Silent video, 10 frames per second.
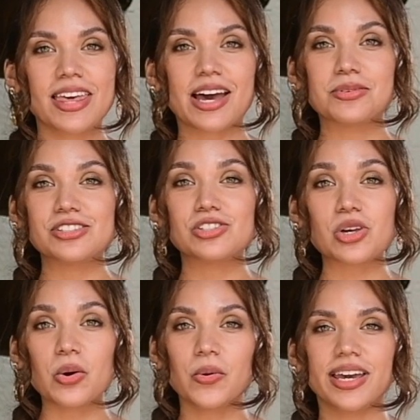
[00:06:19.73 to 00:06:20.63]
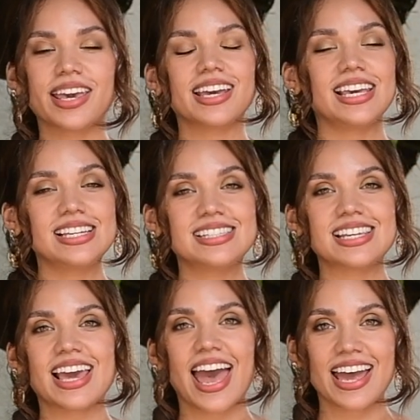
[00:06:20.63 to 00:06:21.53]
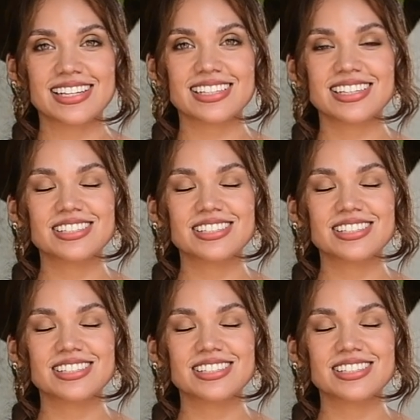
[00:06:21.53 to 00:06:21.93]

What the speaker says: That was so quick, easy, and